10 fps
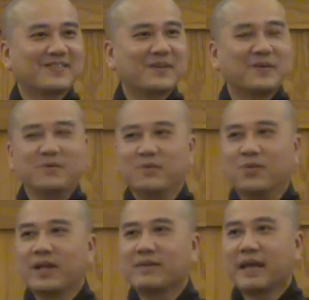So
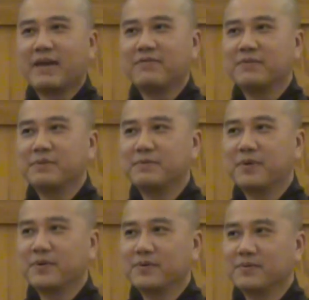whatever
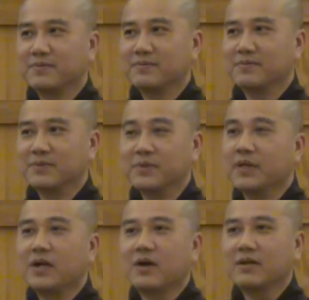people
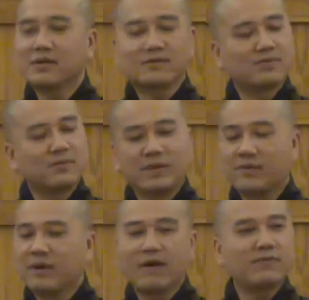doing on it, we
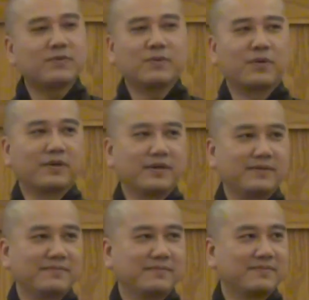don't have to worry.